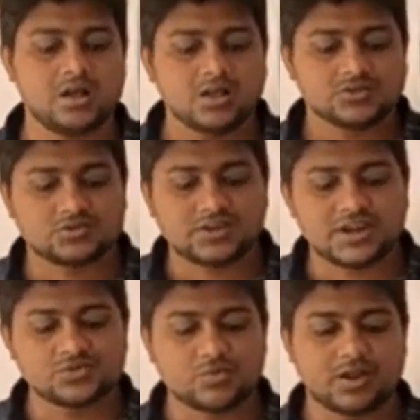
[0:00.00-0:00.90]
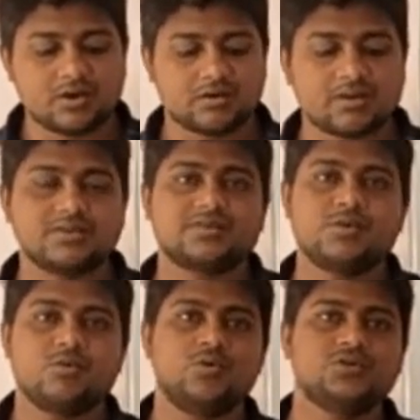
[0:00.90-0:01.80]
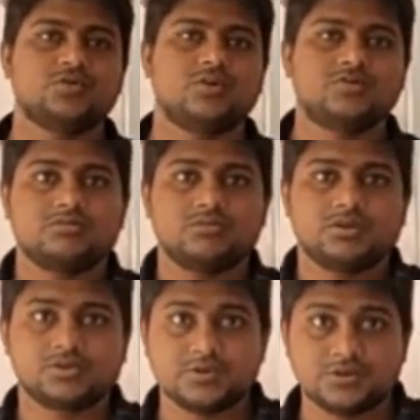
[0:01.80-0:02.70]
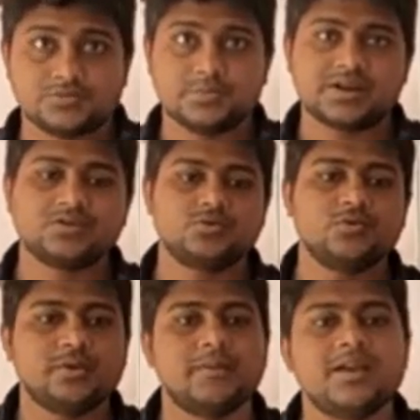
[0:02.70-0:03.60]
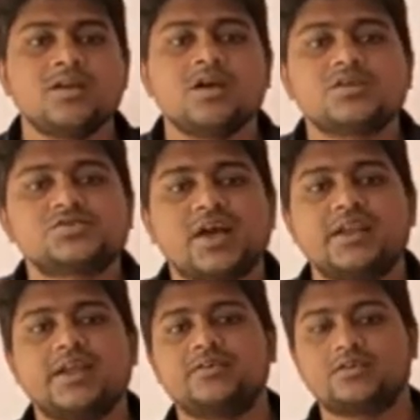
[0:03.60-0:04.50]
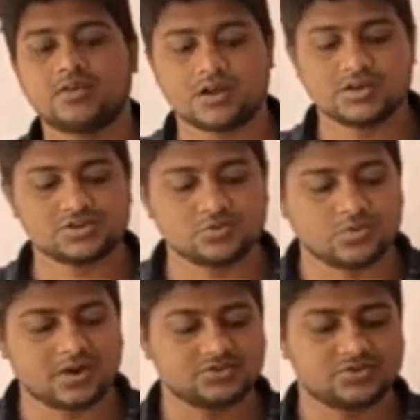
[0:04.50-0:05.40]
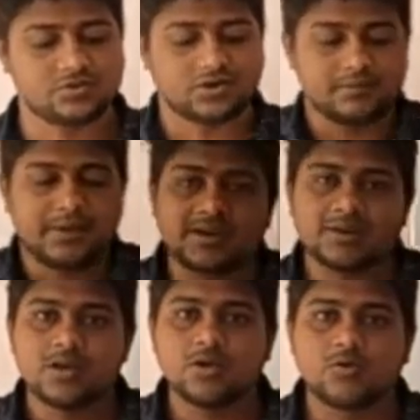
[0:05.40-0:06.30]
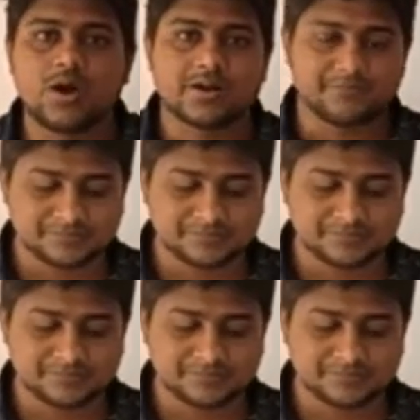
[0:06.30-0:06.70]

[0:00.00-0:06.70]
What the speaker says: so that is why our country always thought it's better to remain silent. Understood what I said? Or remain what?